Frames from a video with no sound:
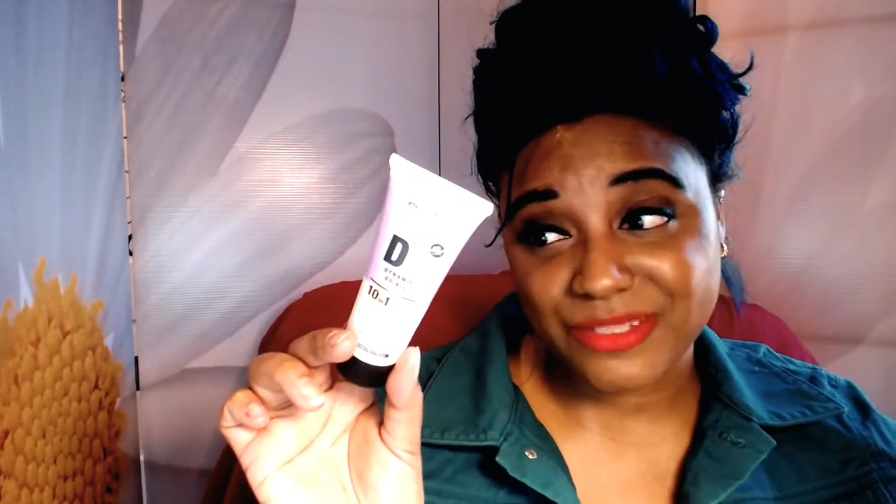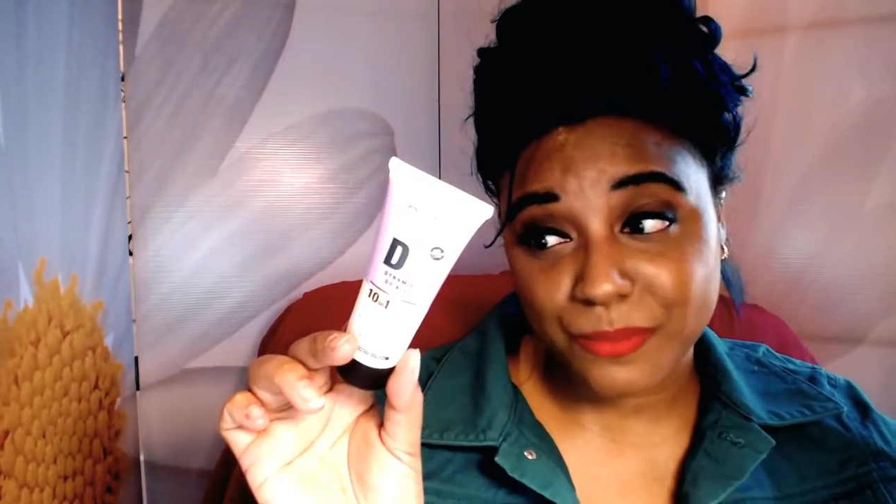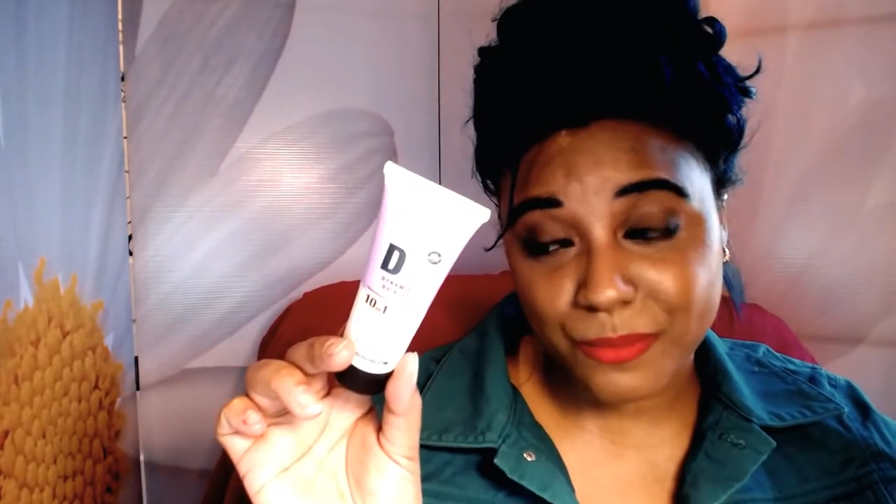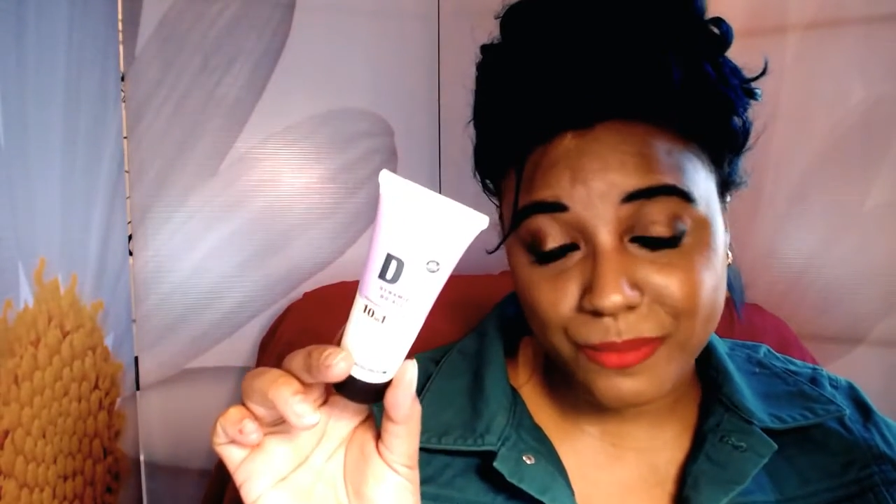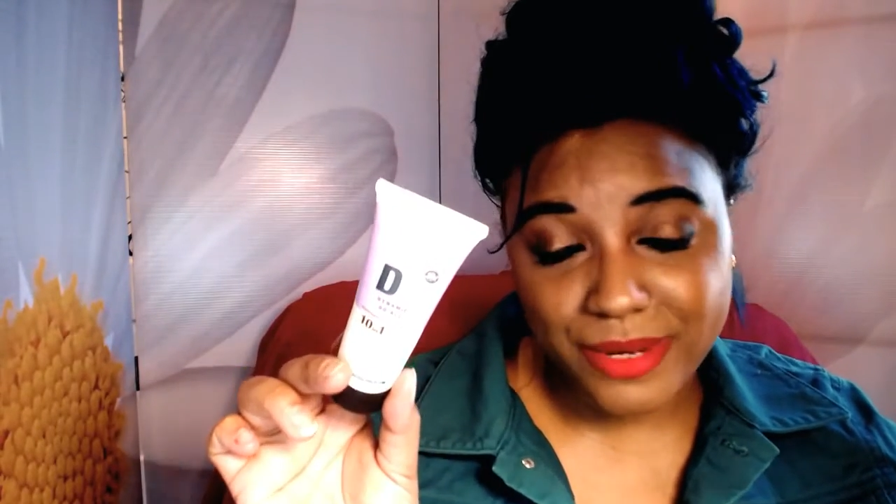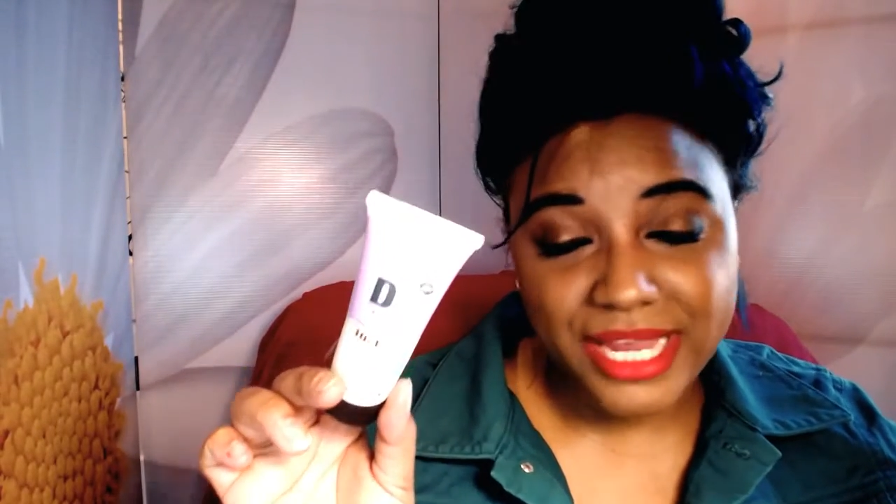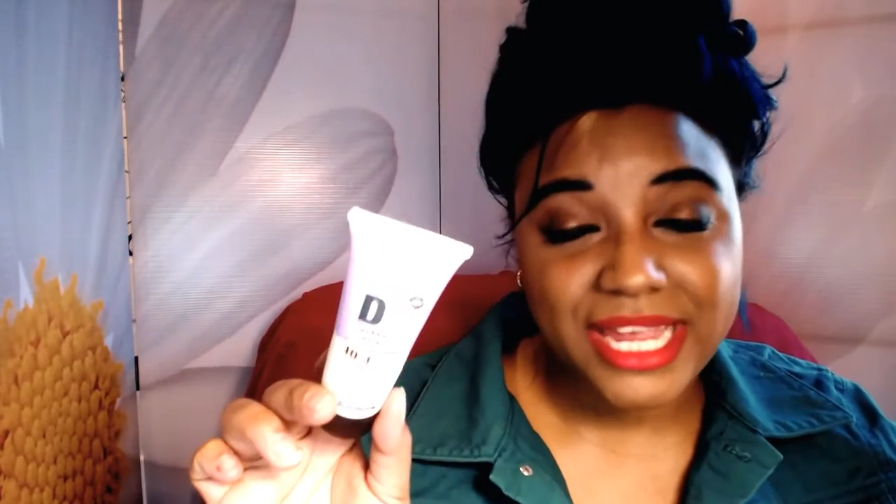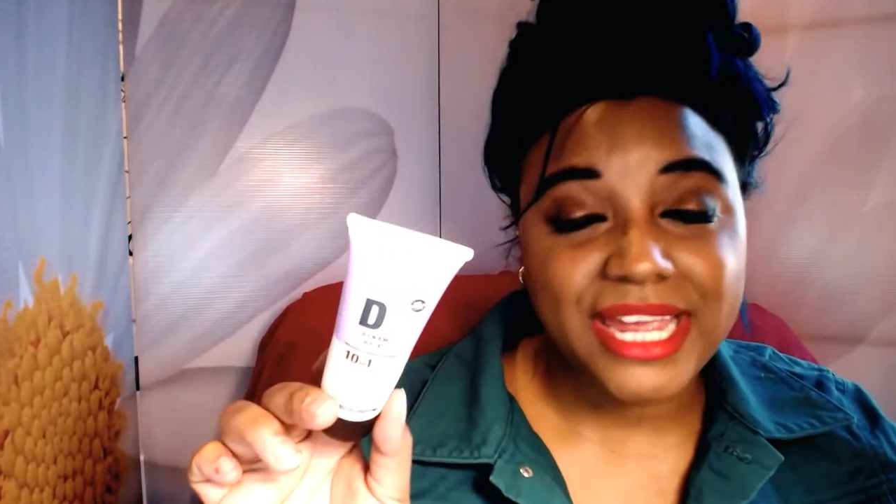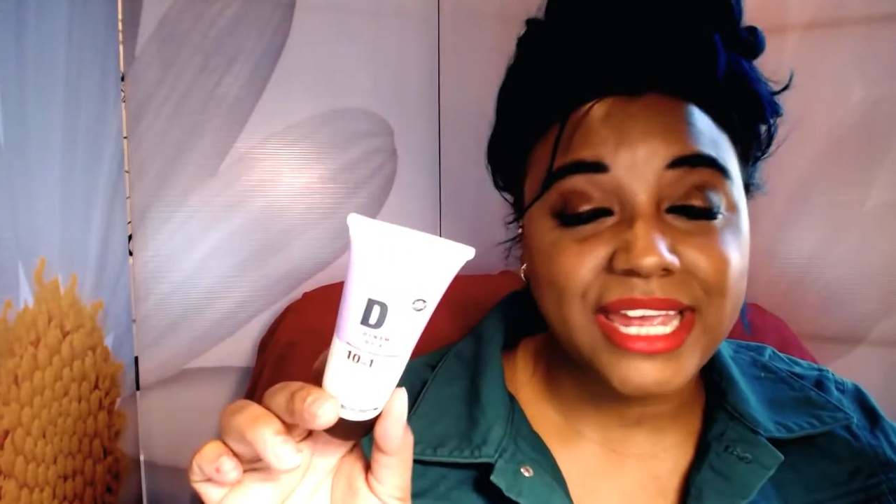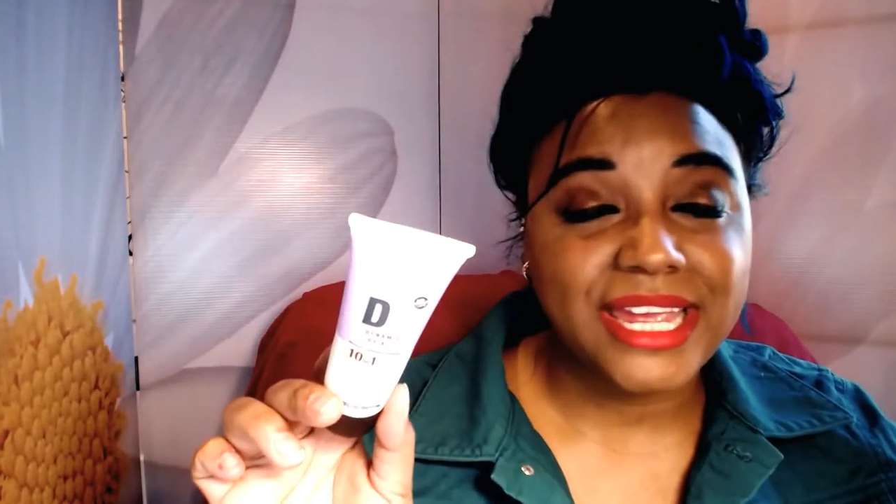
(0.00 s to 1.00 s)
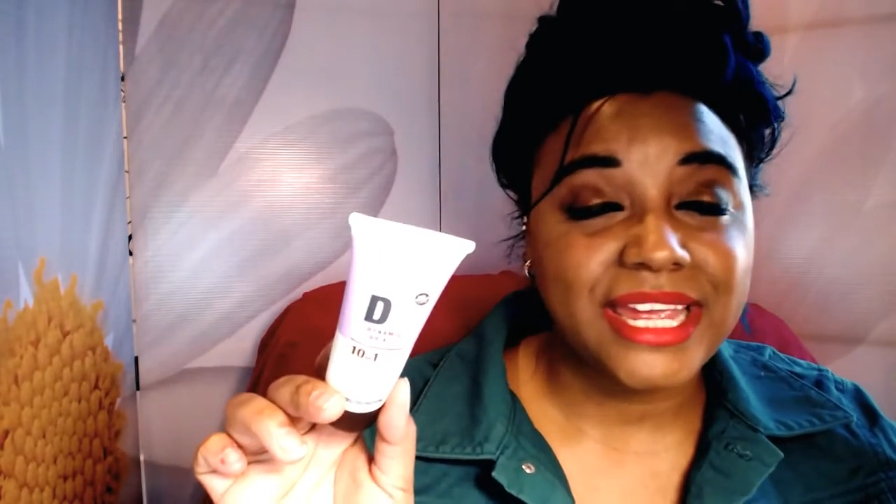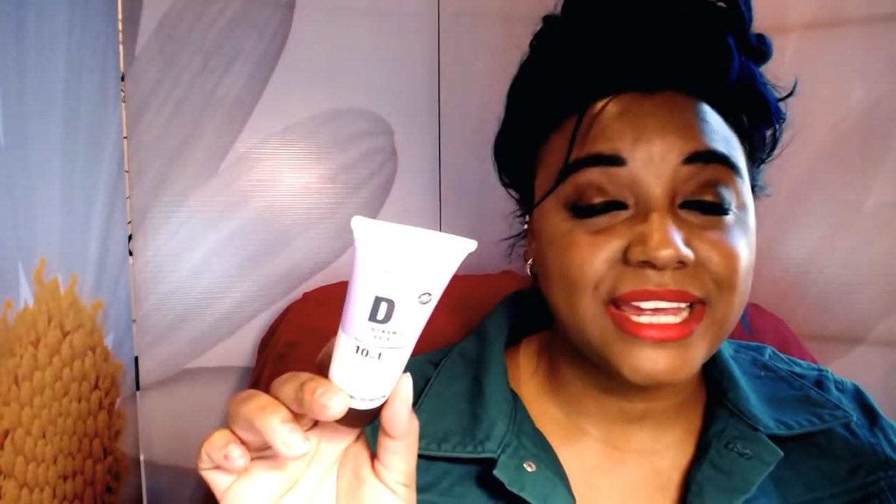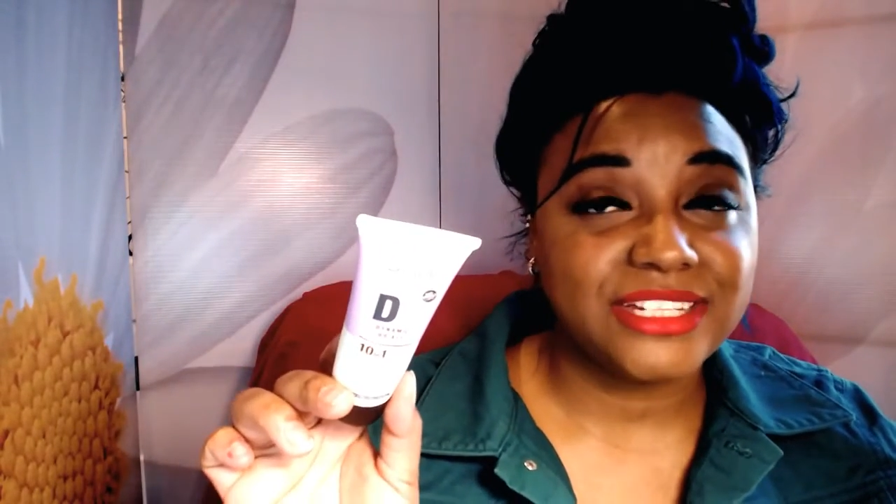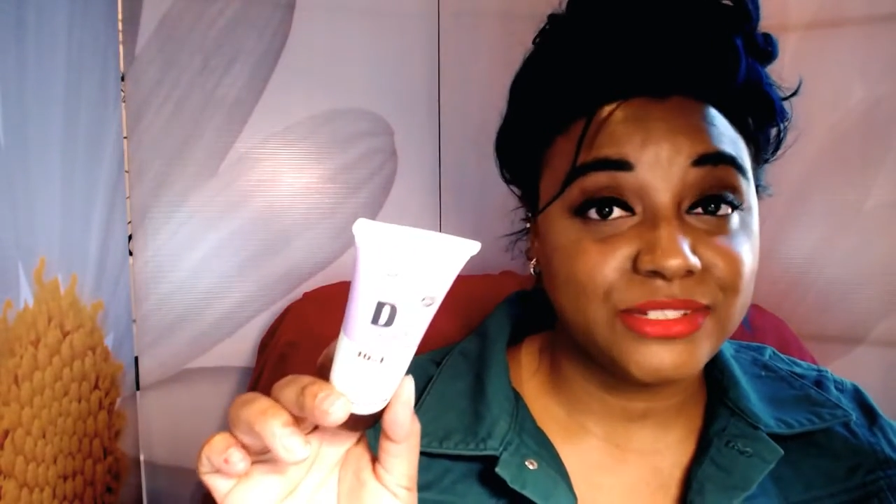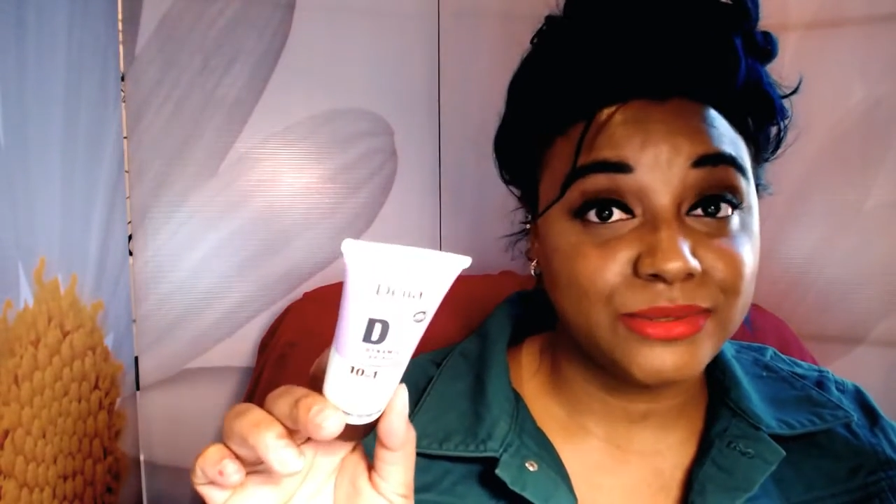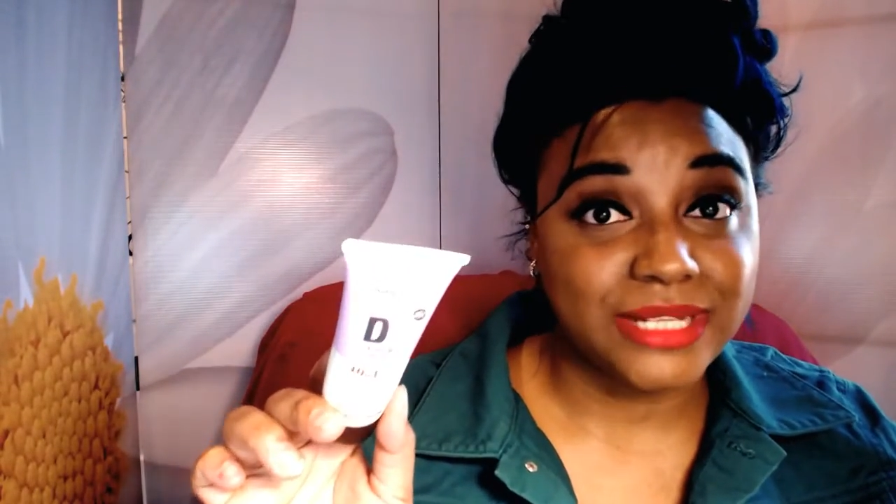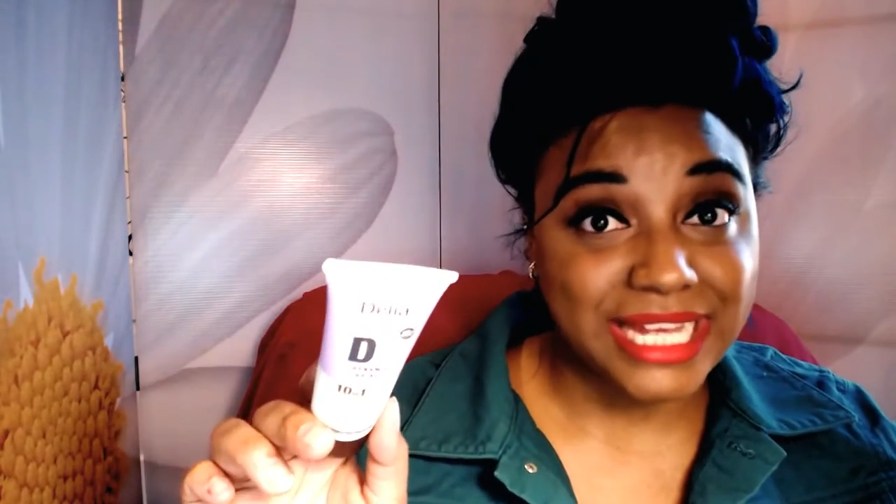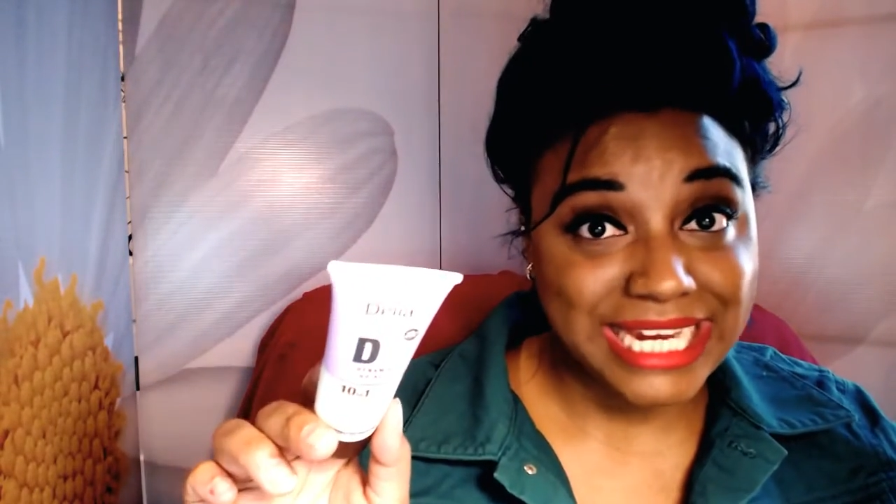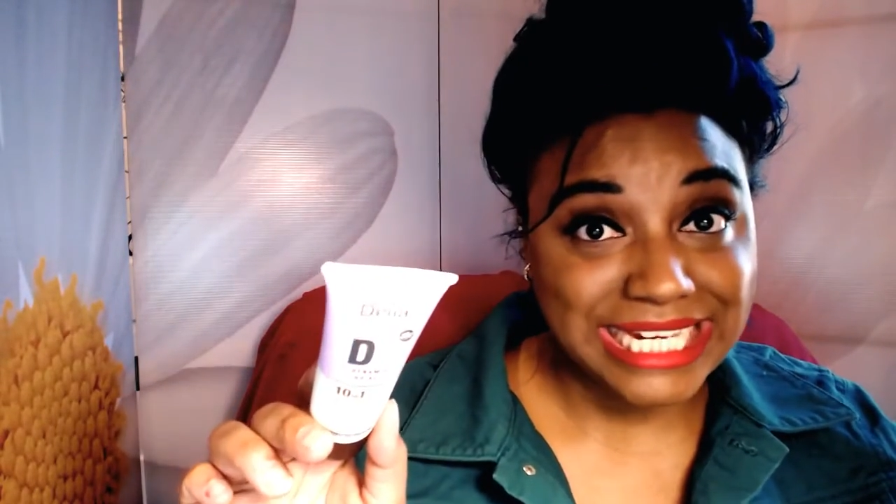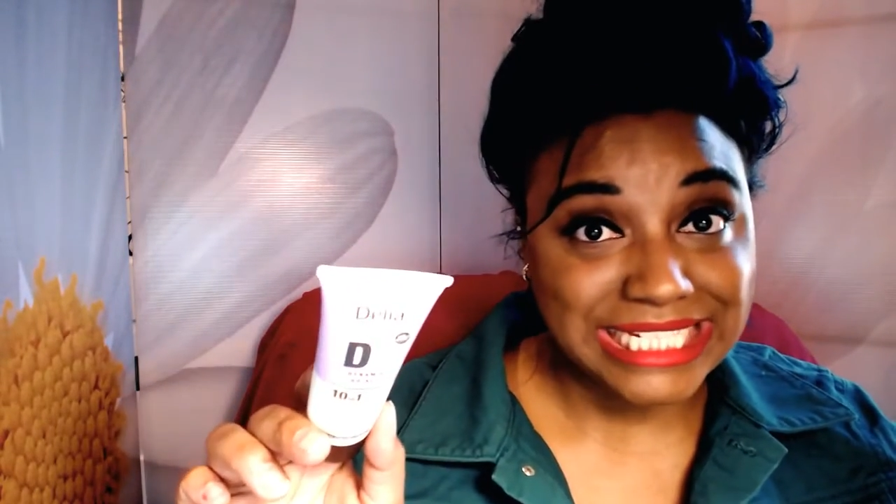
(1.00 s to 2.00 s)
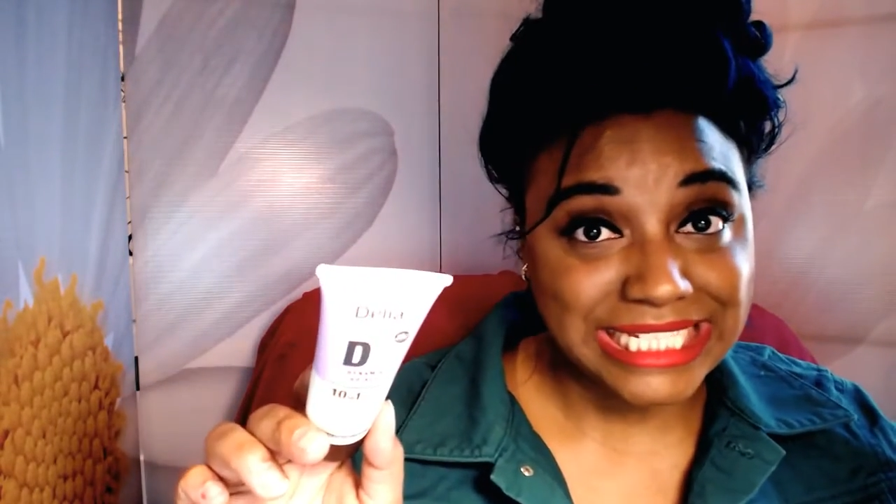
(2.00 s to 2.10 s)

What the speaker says: way too light.